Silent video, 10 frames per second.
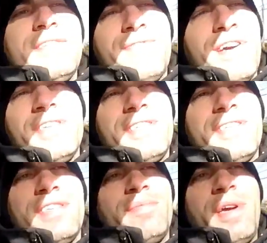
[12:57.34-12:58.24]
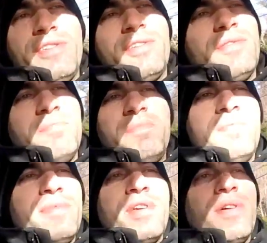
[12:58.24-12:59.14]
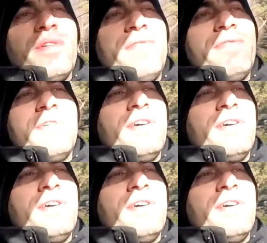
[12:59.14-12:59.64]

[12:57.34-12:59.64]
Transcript: as far as the suspension, you know, if